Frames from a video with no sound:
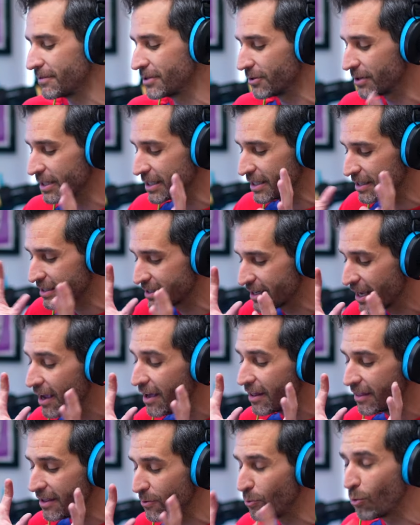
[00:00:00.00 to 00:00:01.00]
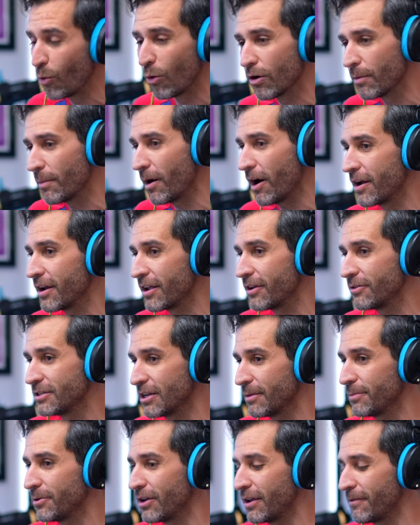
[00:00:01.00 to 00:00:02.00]
So this is the Warm Audio
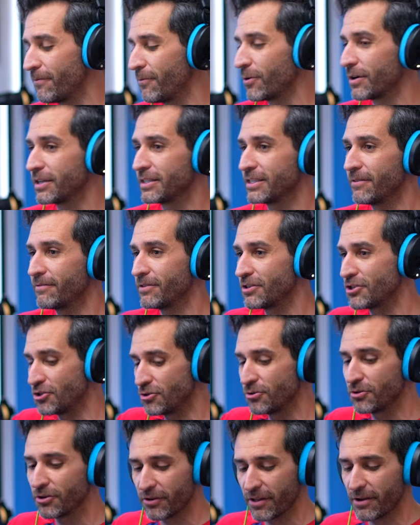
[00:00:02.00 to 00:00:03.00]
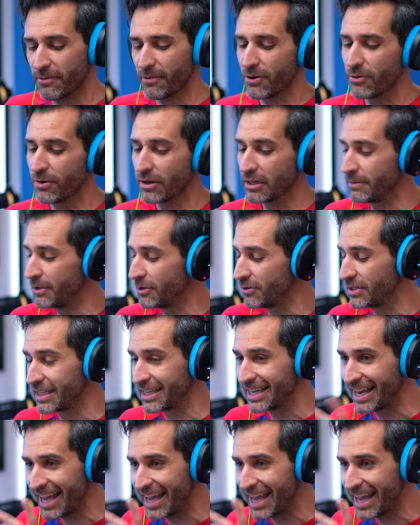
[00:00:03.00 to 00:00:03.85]
WA47 Junior that we're going to be using